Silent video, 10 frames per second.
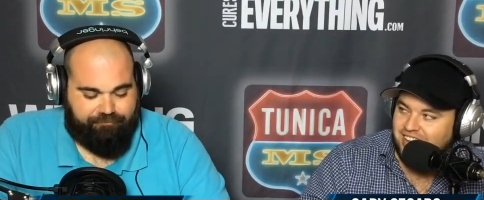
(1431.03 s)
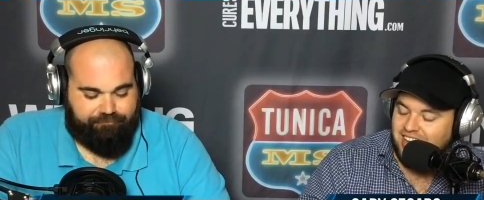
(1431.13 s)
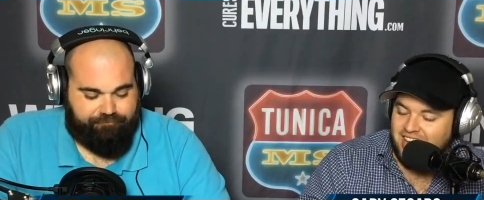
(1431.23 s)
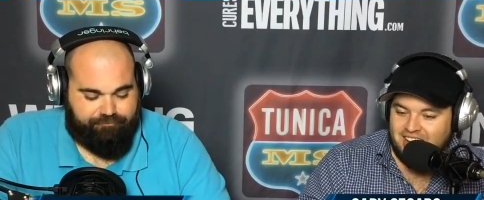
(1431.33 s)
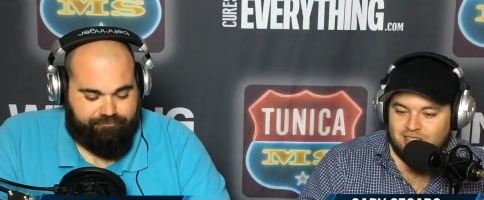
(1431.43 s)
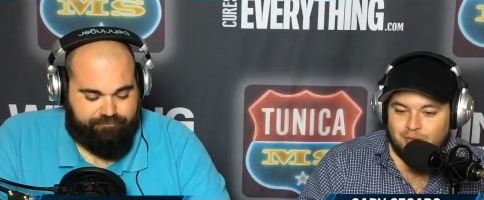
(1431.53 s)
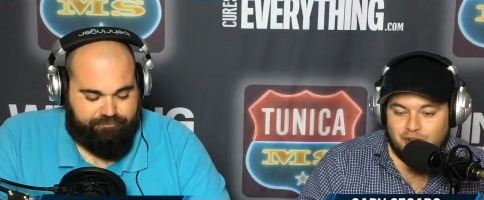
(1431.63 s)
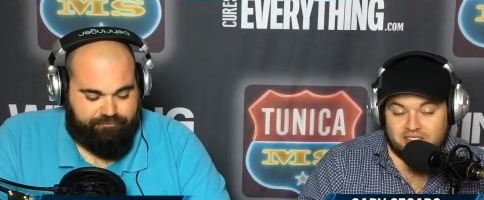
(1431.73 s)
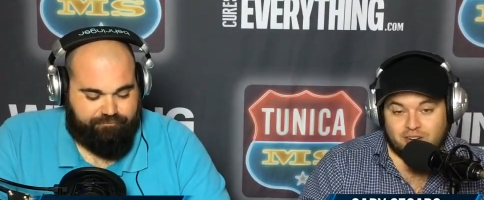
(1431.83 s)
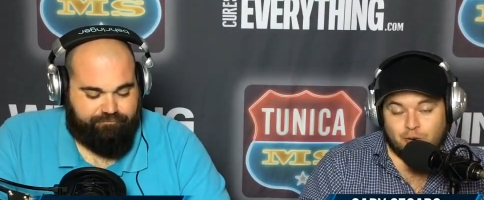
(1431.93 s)
Speaker 1: and the
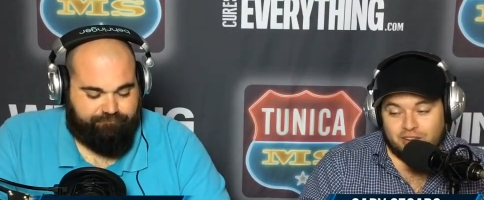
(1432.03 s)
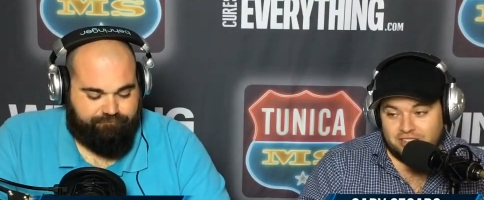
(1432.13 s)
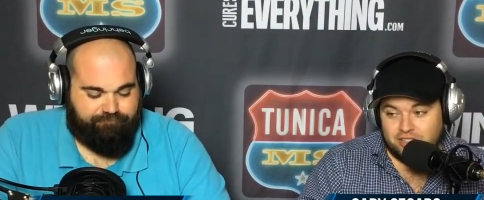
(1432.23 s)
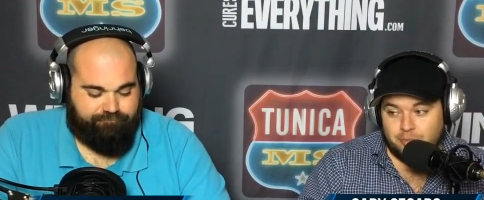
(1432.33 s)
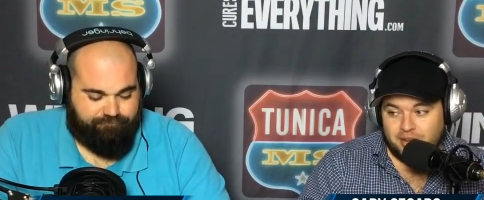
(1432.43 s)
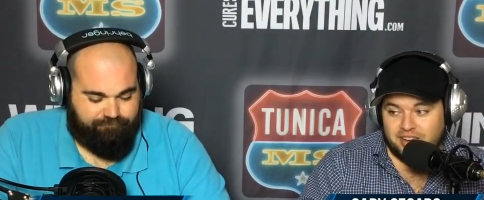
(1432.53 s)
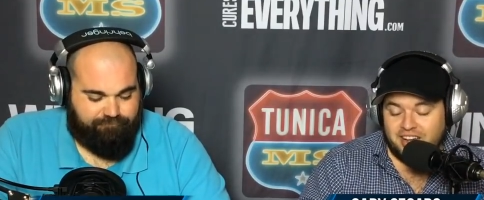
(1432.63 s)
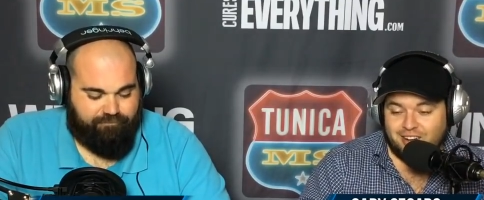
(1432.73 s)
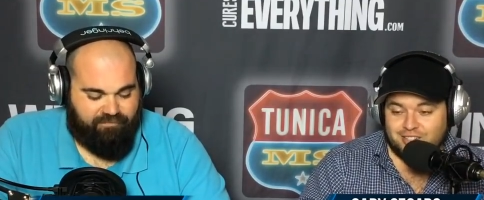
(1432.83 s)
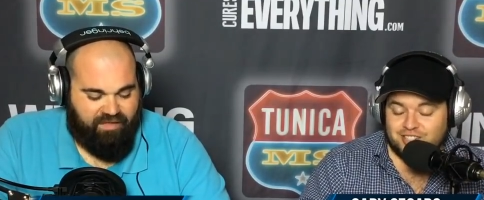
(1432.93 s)
fact they're going into the Big
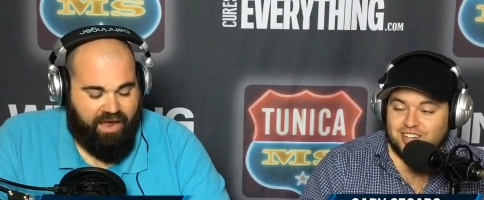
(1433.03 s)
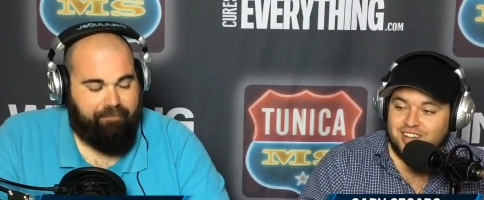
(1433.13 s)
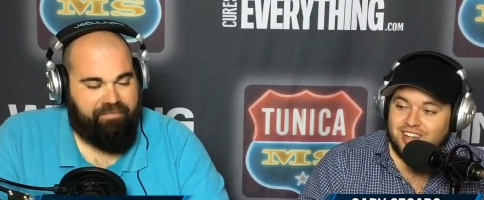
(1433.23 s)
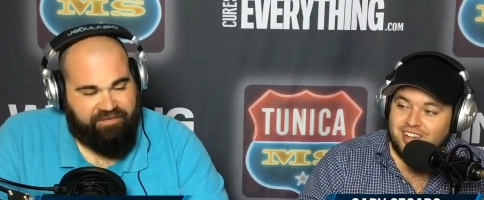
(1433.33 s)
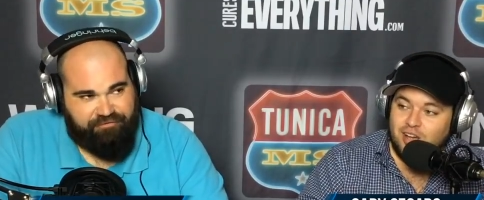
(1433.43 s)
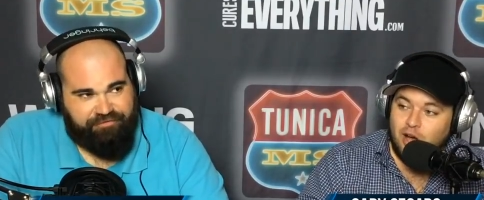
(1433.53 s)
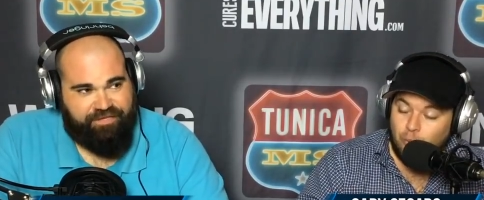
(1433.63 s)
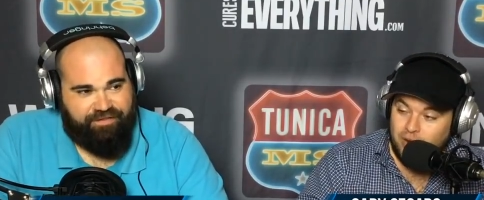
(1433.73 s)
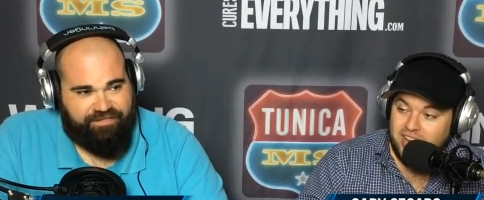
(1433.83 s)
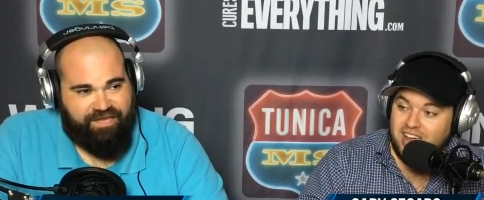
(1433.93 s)
House, I'm
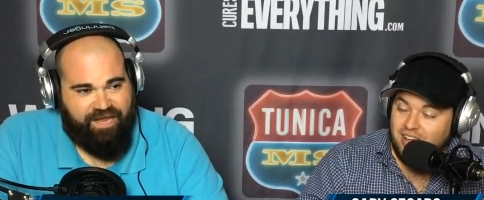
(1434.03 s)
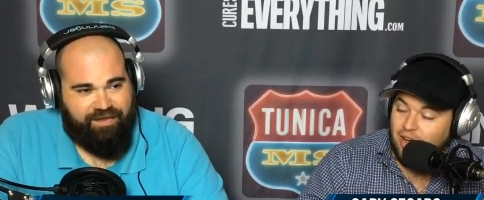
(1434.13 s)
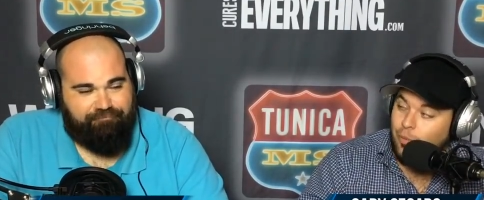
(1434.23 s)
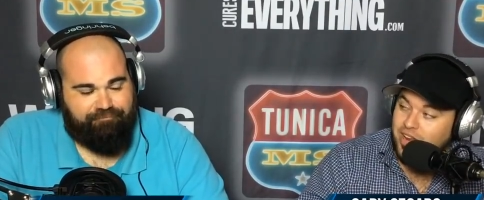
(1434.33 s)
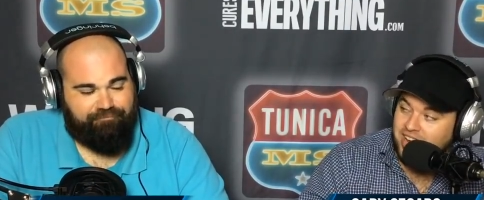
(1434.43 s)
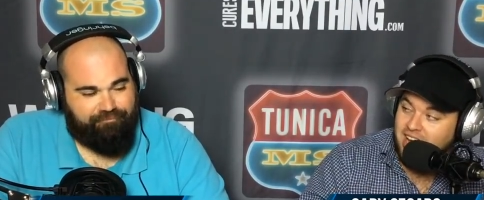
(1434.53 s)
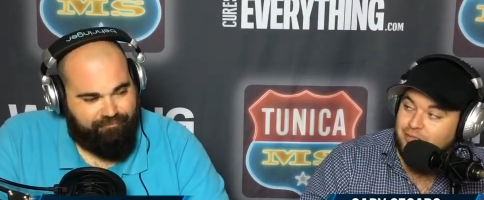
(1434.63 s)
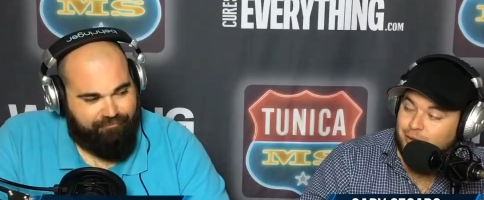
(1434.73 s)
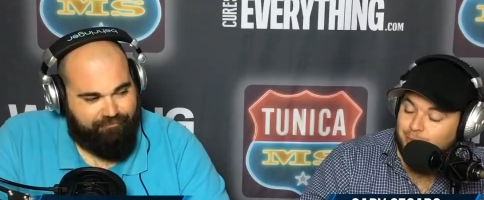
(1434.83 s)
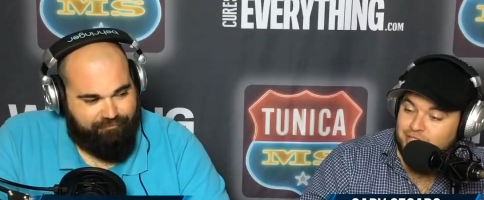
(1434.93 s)
interested in this game. A week
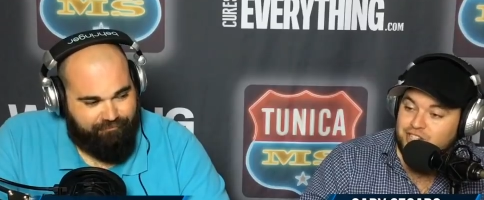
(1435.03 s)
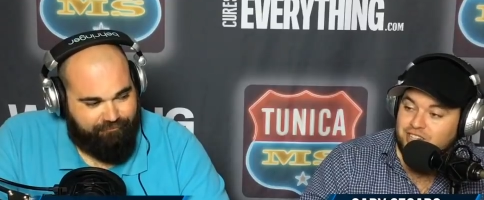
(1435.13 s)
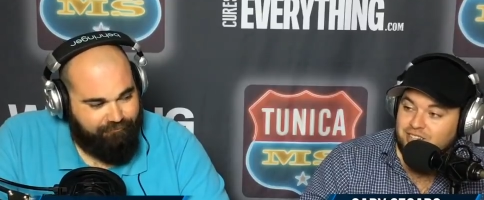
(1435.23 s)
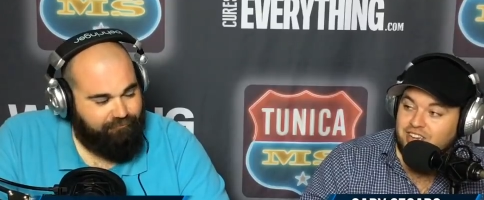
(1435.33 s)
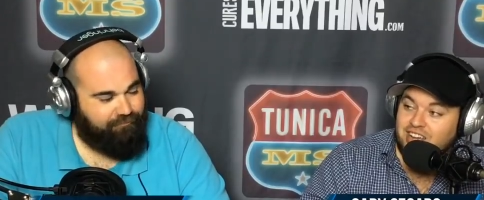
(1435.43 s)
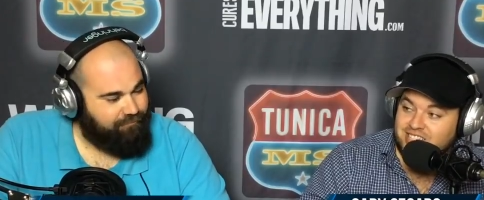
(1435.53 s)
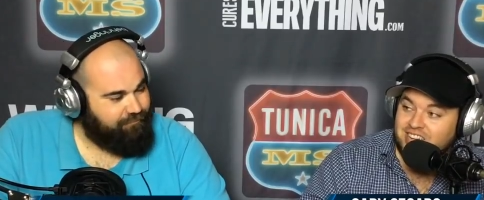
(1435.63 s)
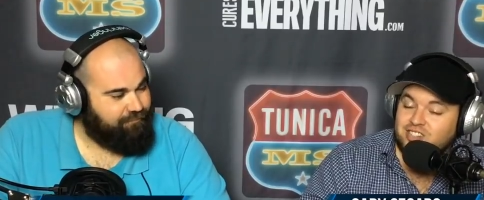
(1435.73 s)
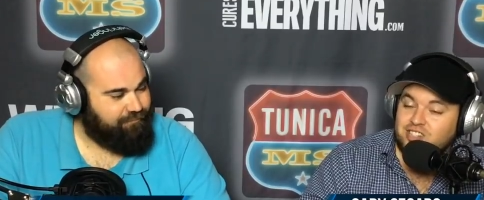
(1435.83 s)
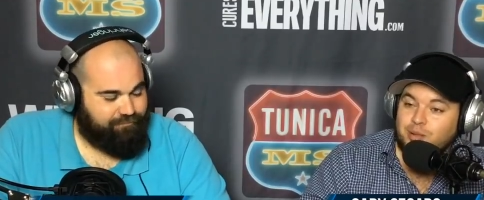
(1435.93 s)
after Michigan got
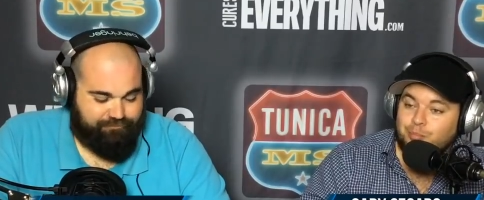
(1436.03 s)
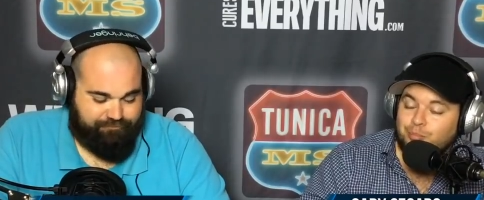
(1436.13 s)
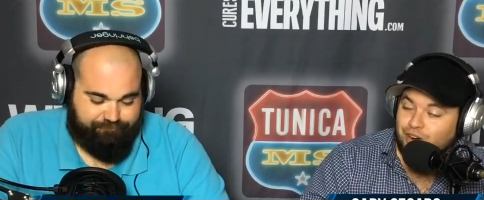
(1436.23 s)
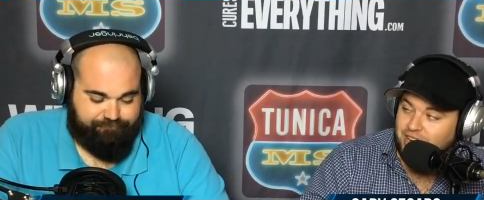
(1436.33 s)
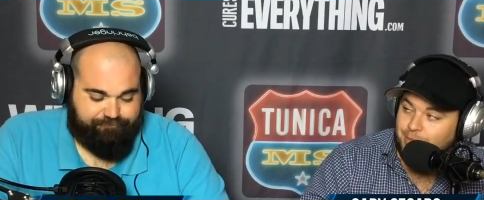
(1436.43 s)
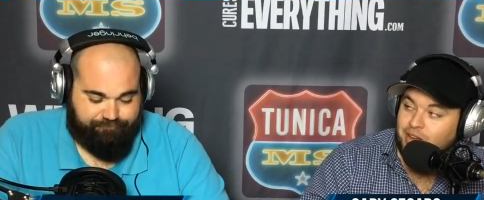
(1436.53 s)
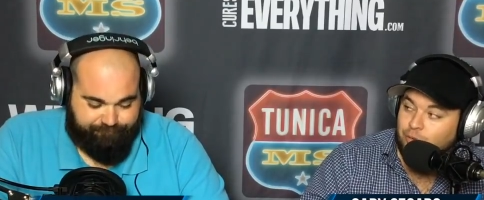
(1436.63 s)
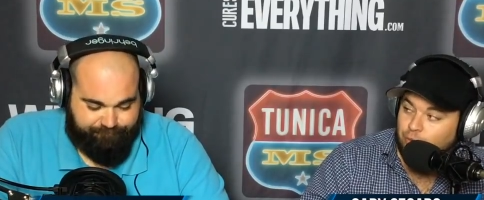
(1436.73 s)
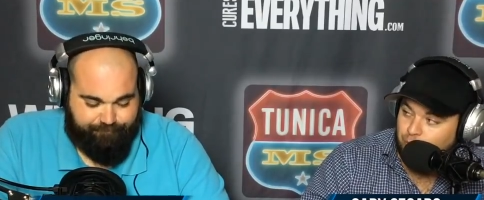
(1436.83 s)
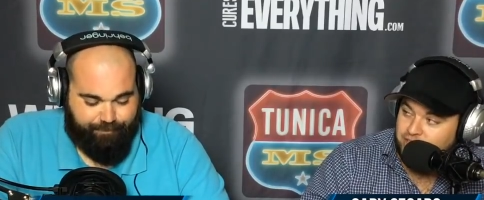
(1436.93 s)
taken to the brink
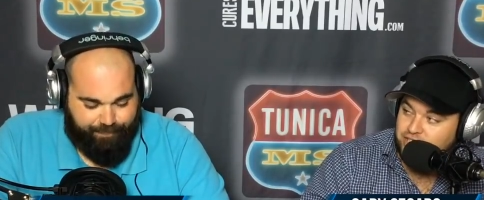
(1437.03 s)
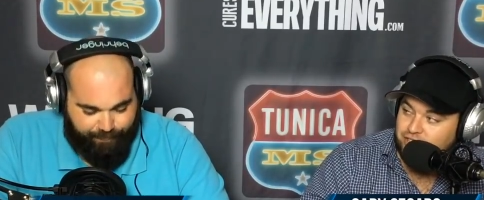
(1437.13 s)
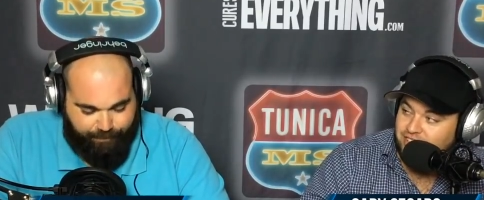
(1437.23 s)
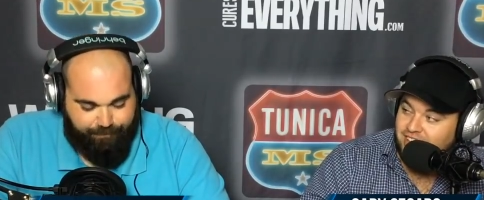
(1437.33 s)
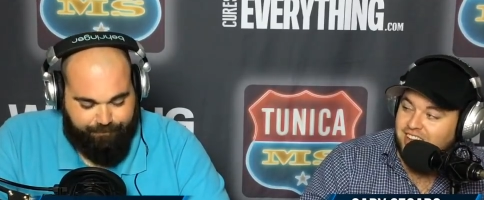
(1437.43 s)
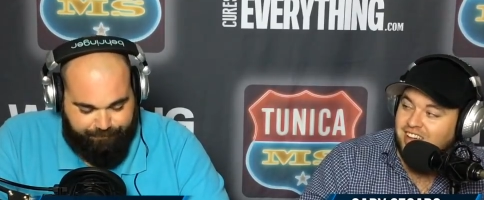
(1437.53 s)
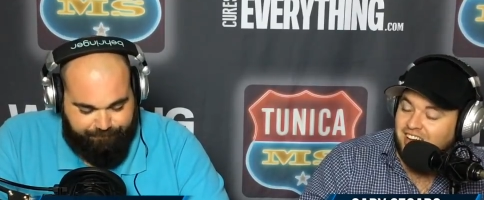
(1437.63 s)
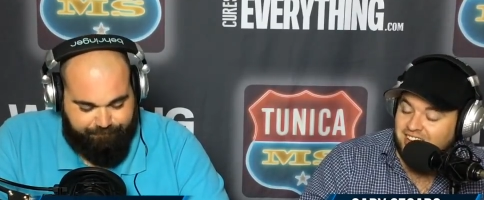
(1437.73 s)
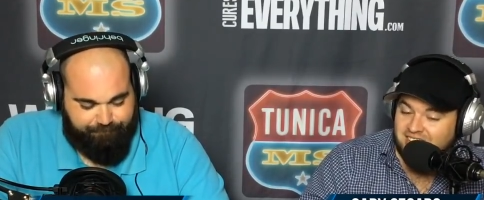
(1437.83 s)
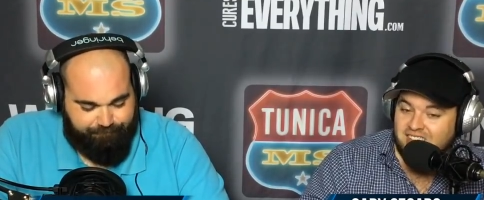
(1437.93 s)
by Northwestern,
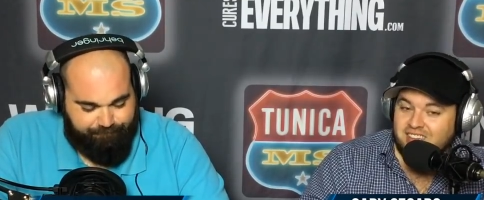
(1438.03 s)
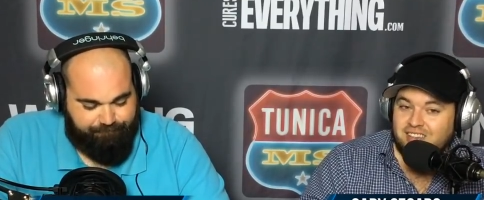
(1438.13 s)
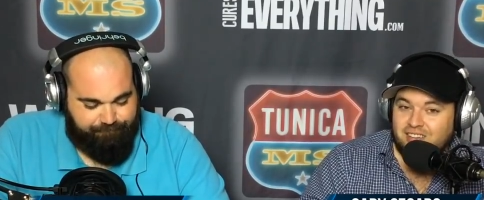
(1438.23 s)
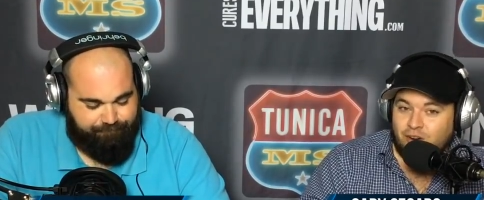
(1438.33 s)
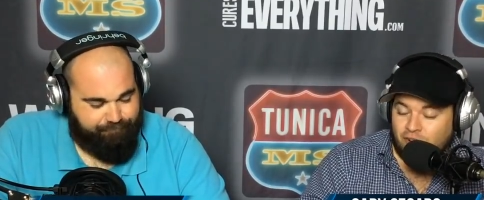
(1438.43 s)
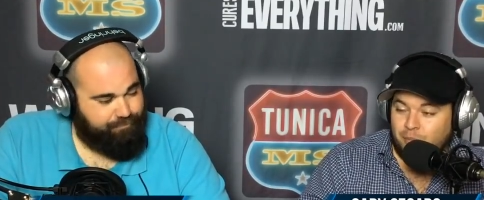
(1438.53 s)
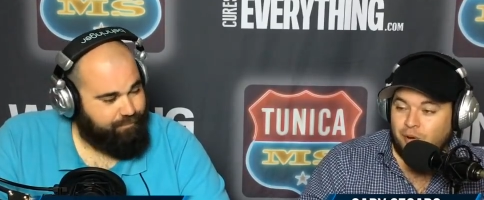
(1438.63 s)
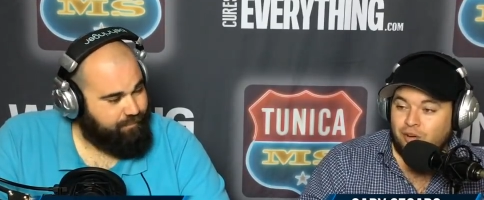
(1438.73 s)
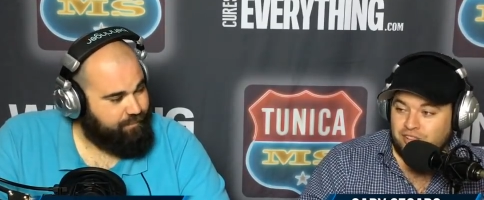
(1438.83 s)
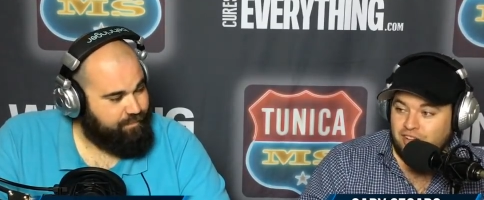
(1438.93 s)
I think
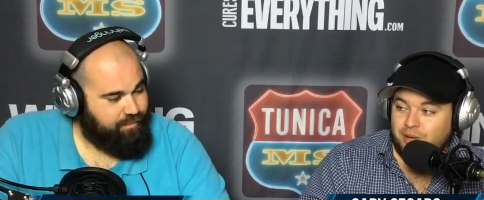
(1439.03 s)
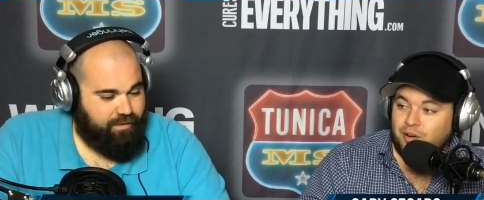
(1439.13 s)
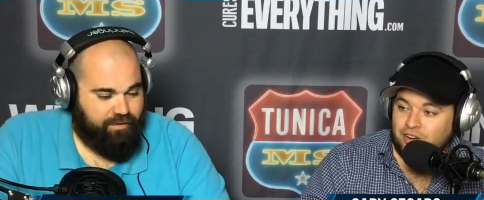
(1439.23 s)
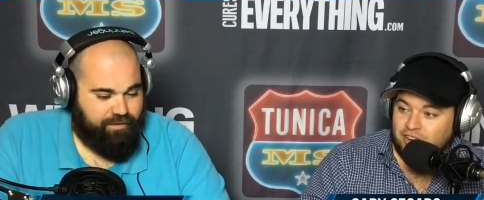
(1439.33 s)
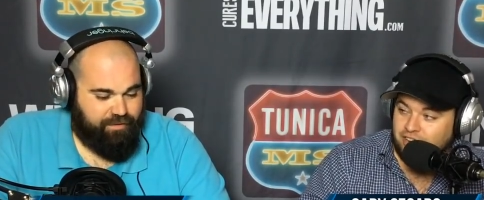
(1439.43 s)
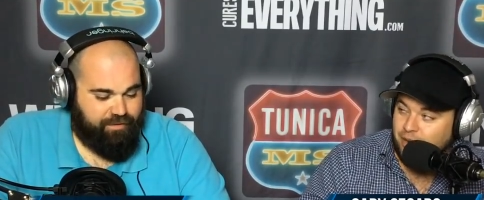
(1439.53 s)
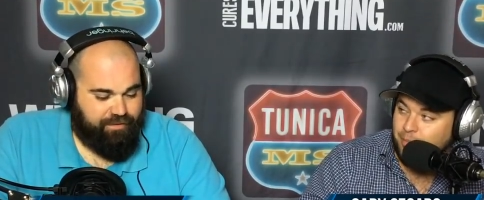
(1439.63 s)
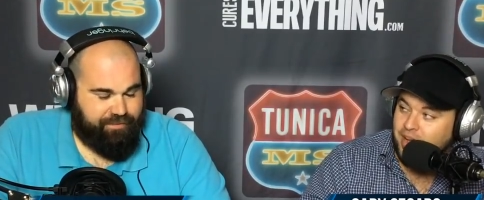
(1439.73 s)
Harbaugh and them are going to come